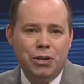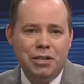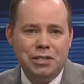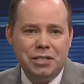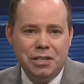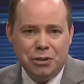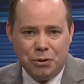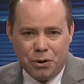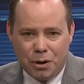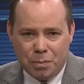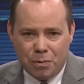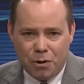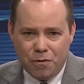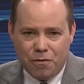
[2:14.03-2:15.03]
continue
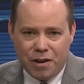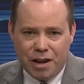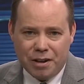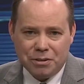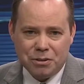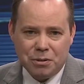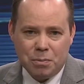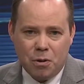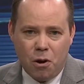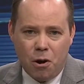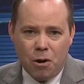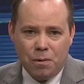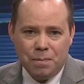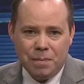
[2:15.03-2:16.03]
our profiles
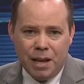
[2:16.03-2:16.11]
tomorrow.